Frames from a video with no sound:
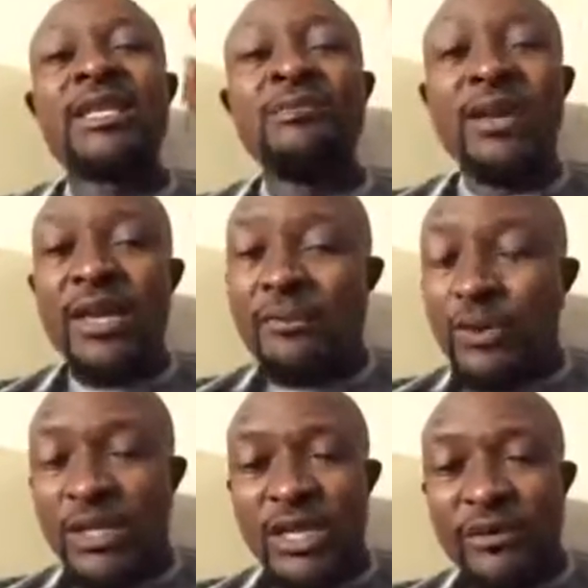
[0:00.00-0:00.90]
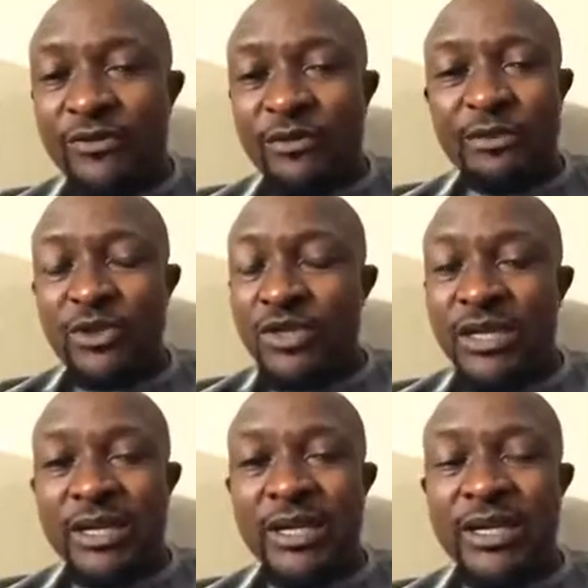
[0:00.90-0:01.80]
email a PDF copy to the
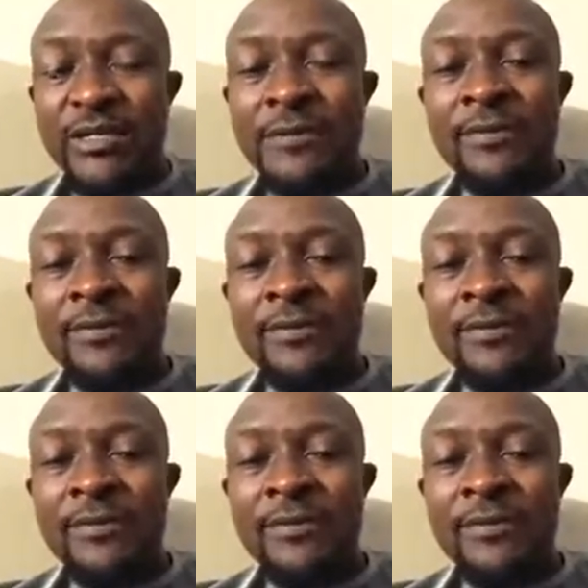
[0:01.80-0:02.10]
client.